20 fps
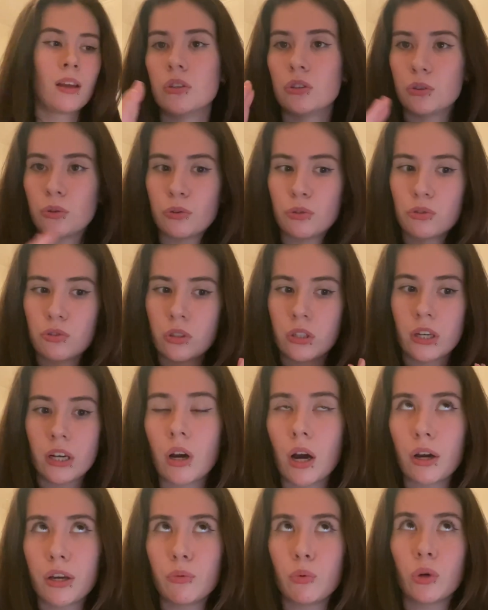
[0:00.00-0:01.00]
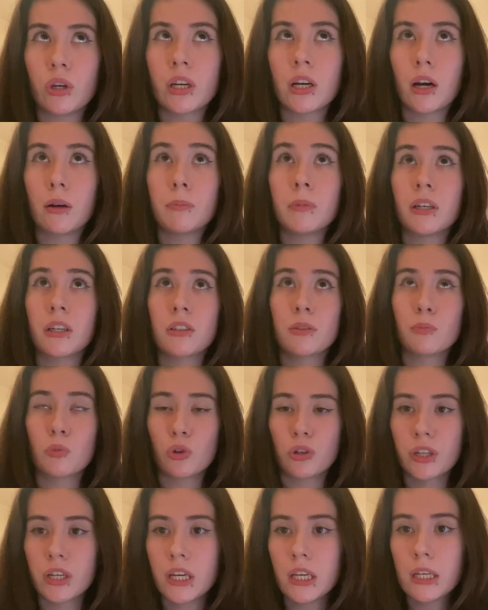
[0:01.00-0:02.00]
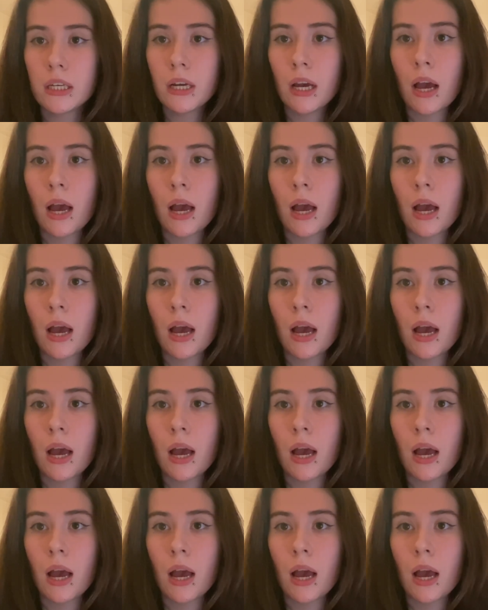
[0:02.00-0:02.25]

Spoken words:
So usually I wake up next morning,